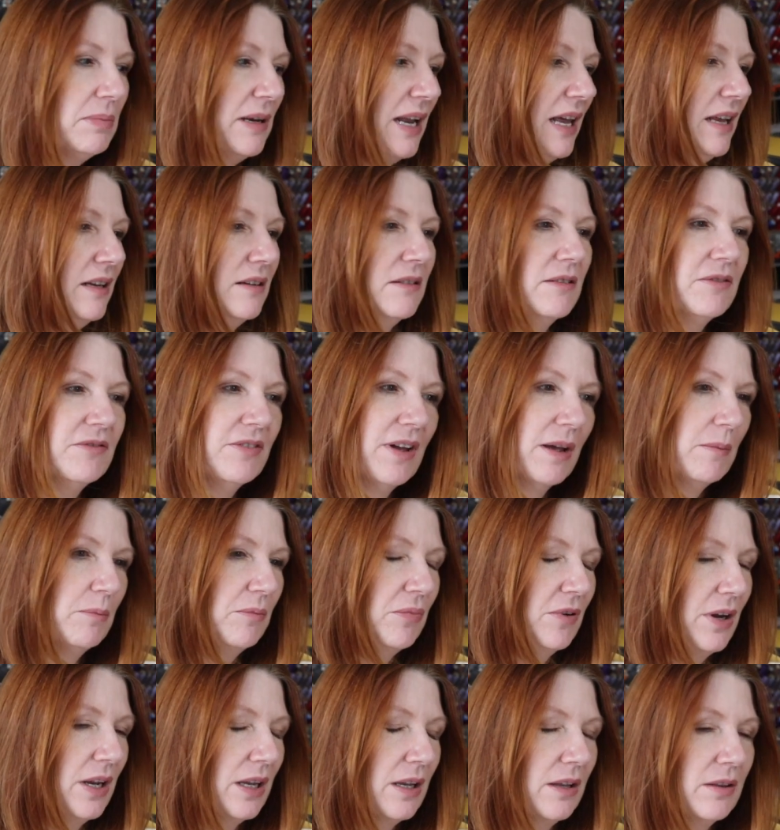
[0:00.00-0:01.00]
blend
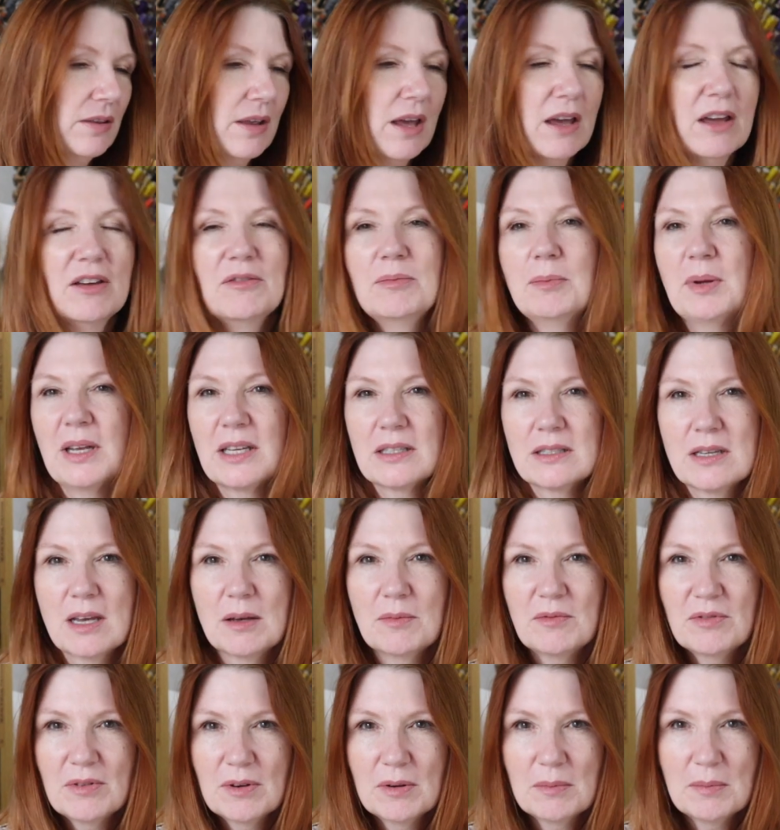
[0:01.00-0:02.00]
fabric that I've picked
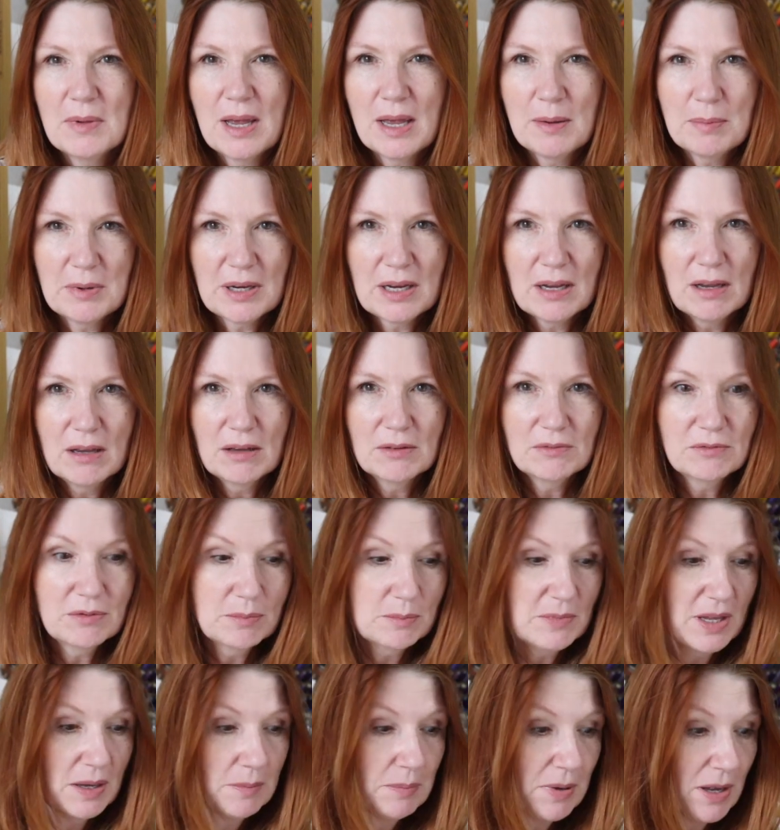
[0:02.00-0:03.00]
up from Abercarn
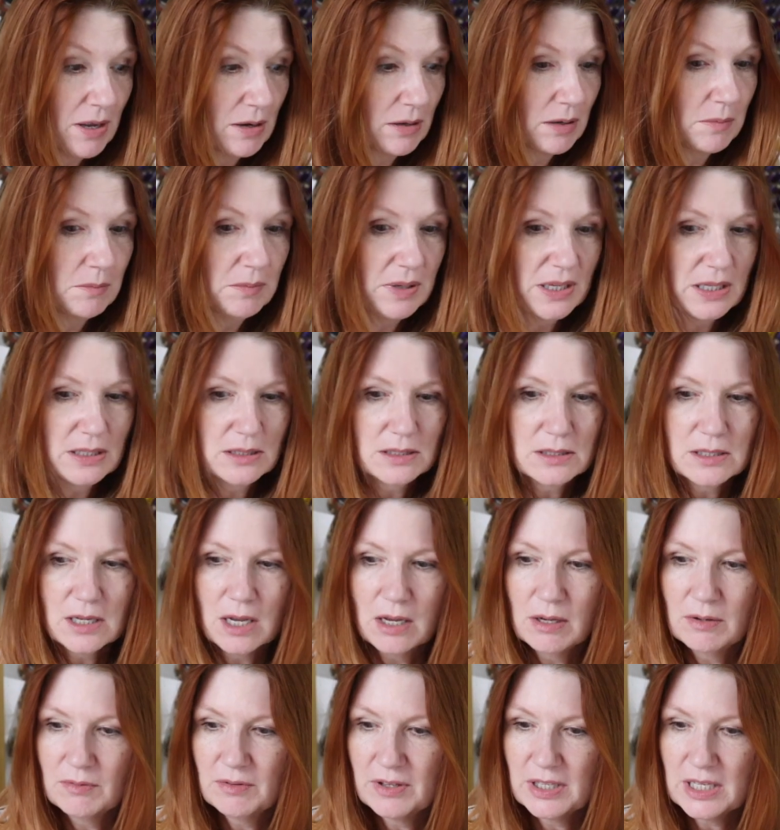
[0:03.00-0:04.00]
from their bargain bins
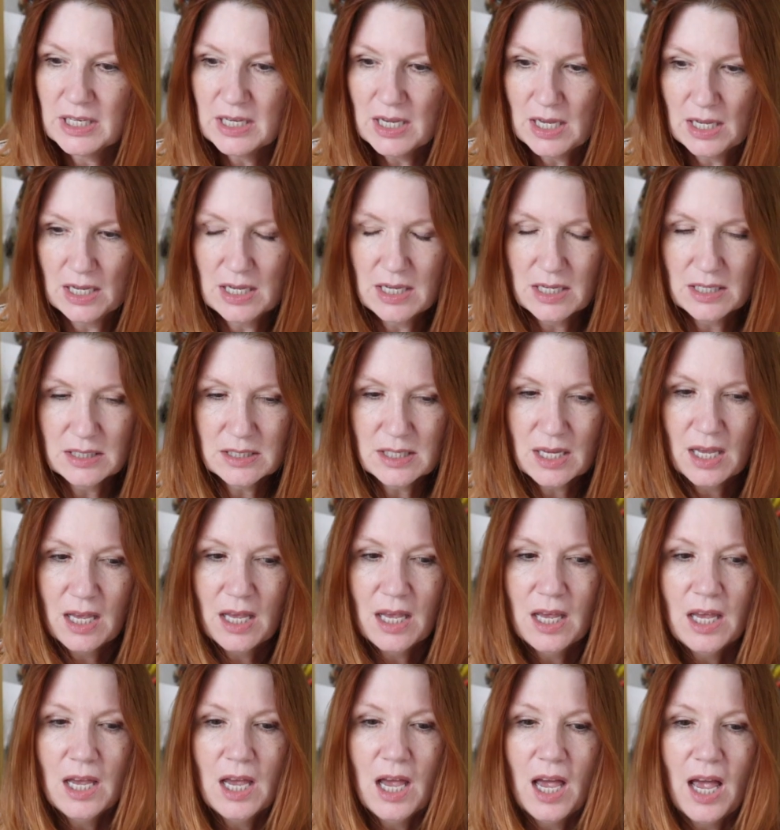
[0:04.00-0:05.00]
over the years,
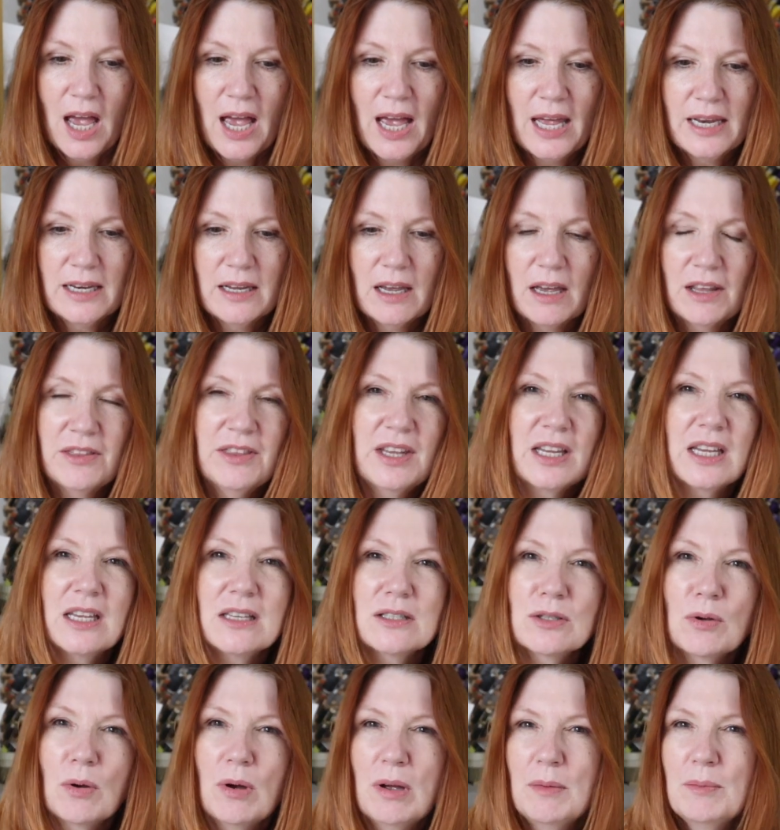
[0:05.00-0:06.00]
and I think
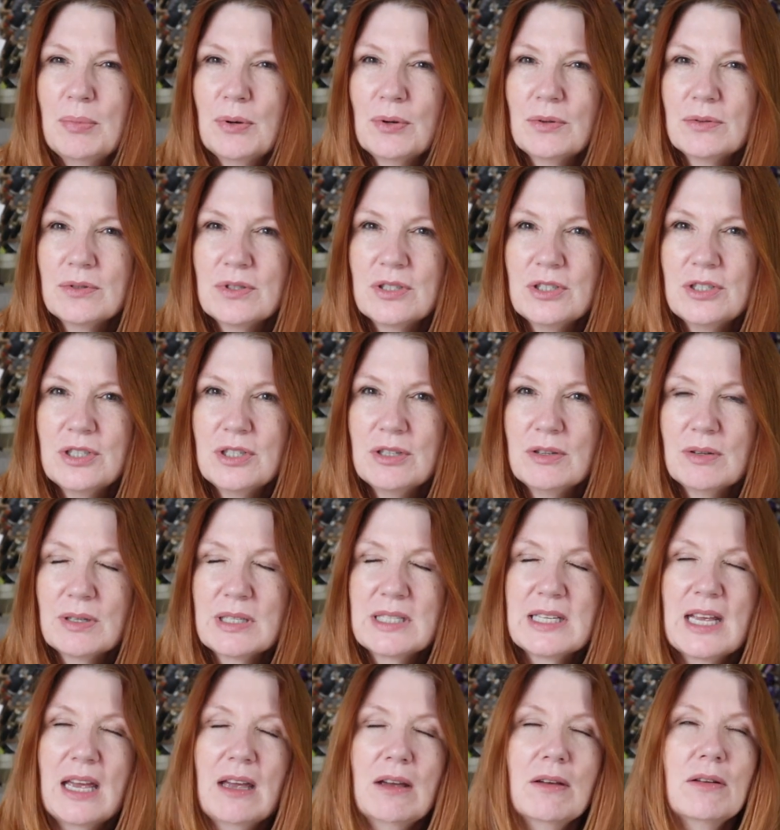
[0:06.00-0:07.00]
it's quite important to do
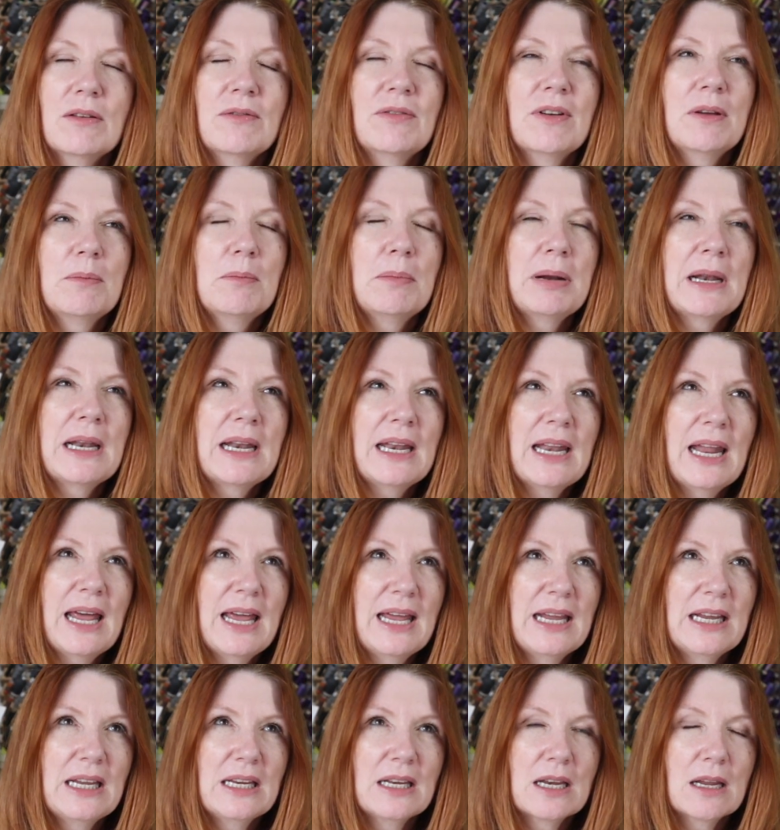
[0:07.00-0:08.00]
it out of a
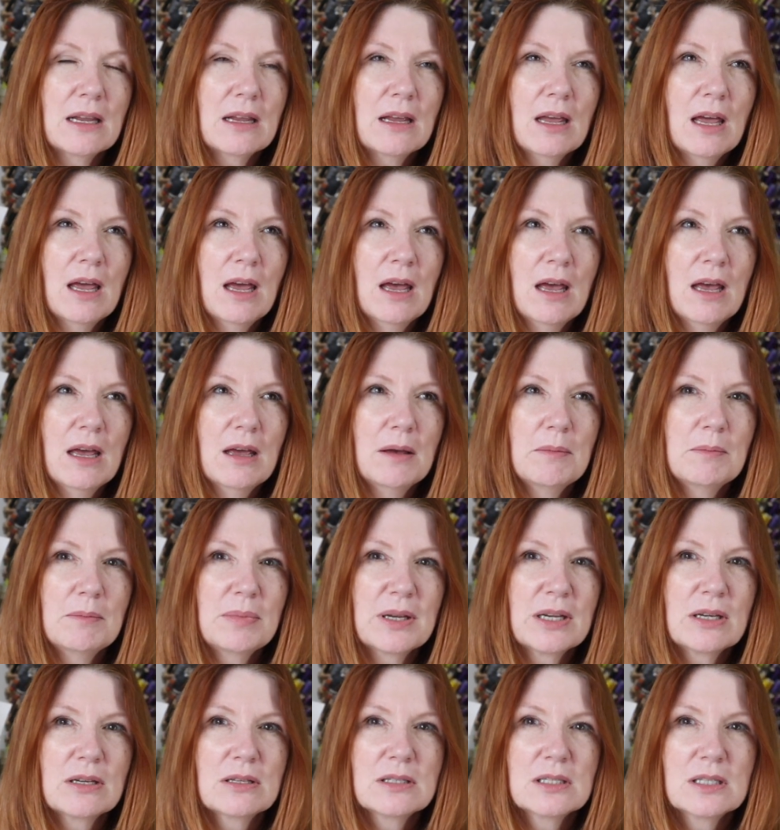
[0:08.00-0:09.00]
plain
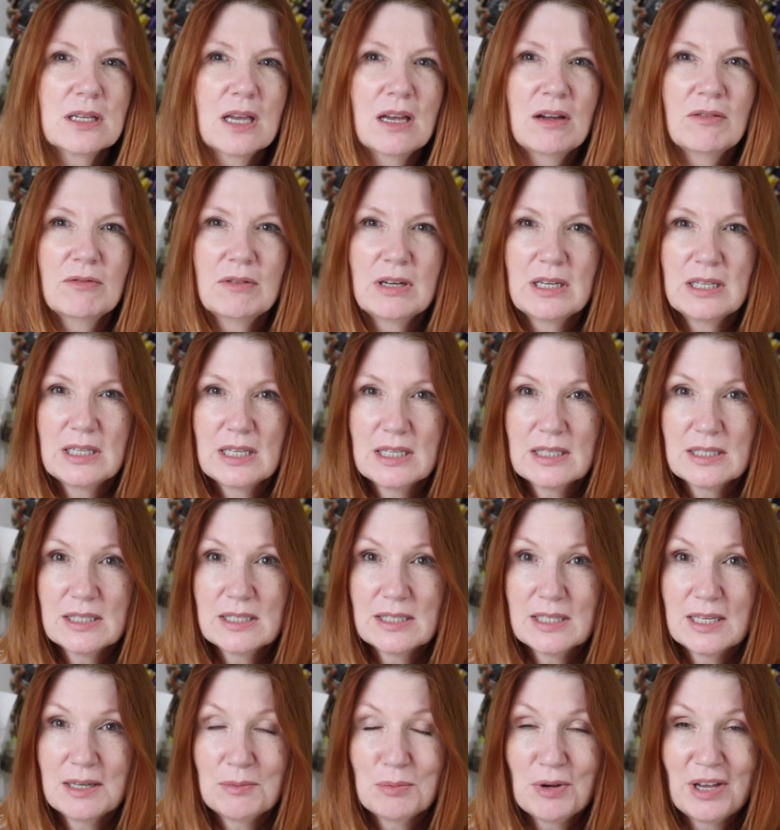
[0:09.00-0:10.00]
because I really need to
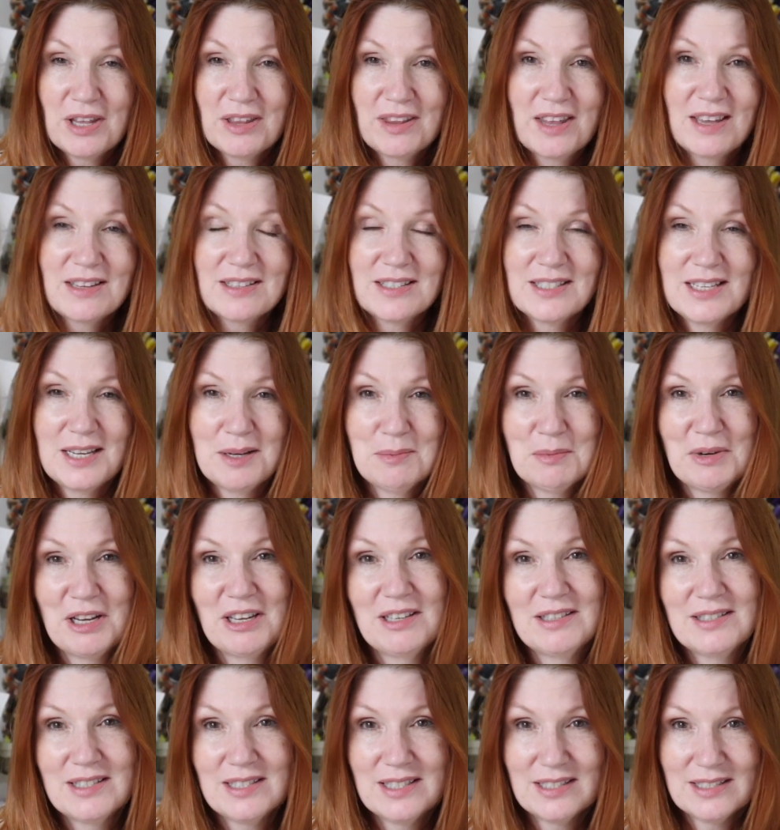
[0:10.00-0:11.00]
see where that seam
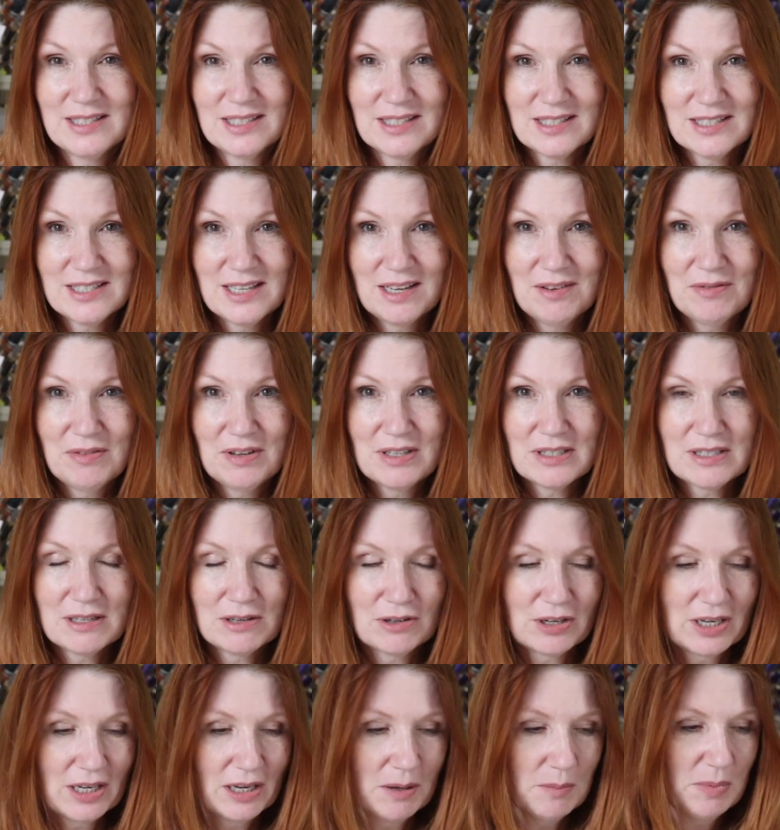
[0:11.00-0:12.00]
line's sitting, see if it's
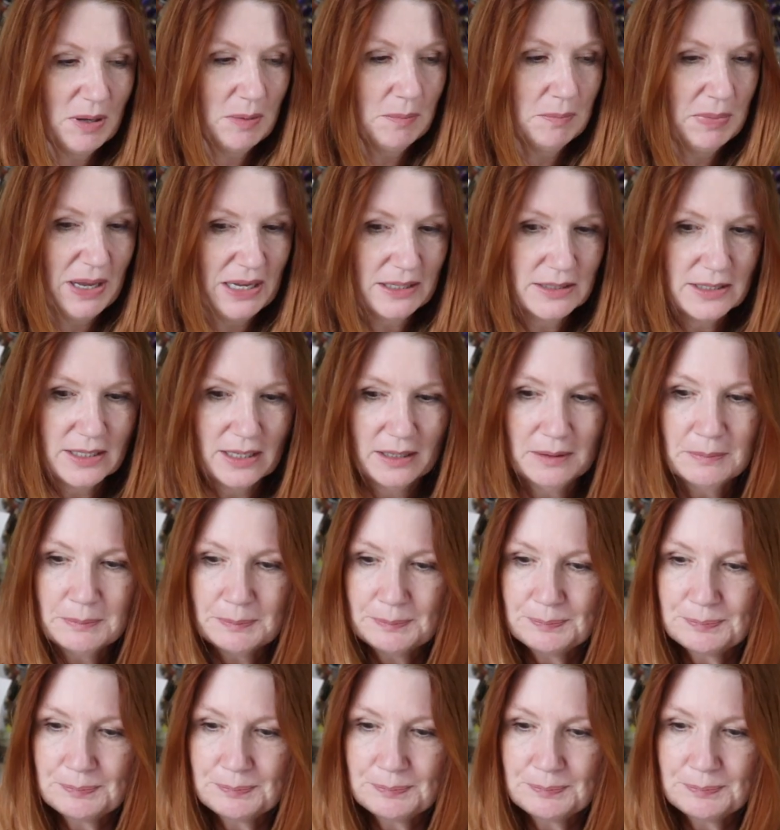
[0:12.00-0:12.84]
looking a bit better.